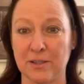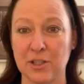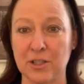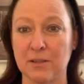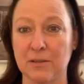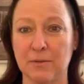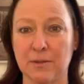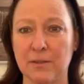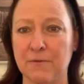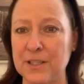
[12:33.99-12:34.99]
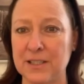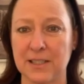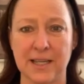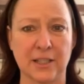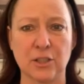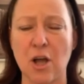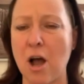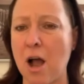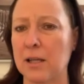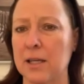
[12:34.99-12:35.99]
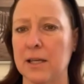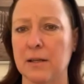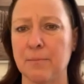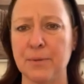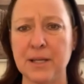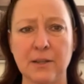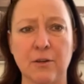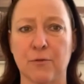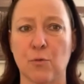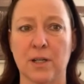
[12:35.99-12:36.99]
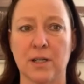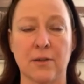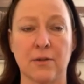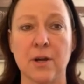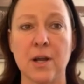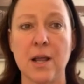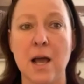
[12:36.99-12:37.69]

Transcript: just visiting and talking and being there for one another.